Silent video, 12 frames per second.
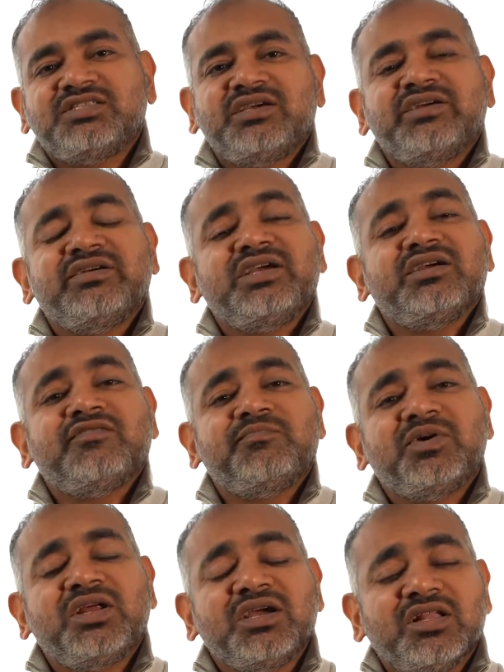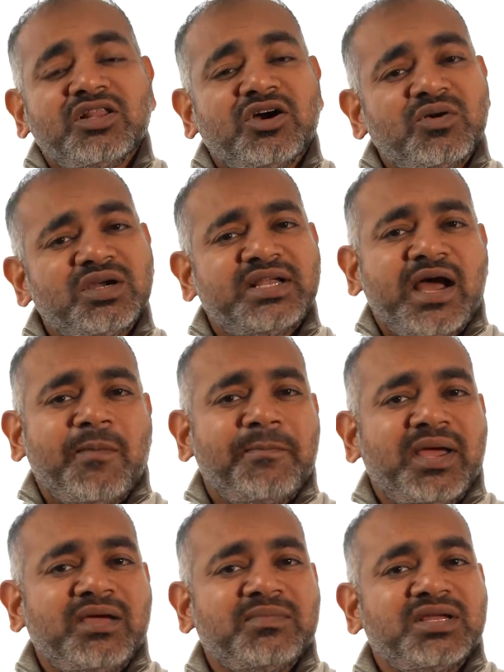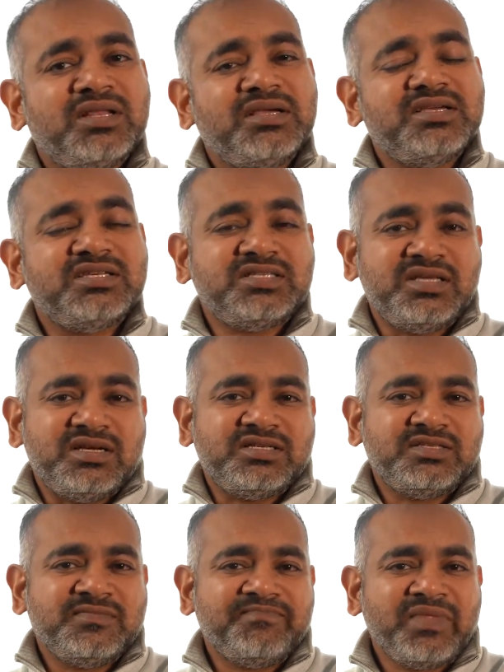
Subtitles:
theory of putting a lower down payment is this.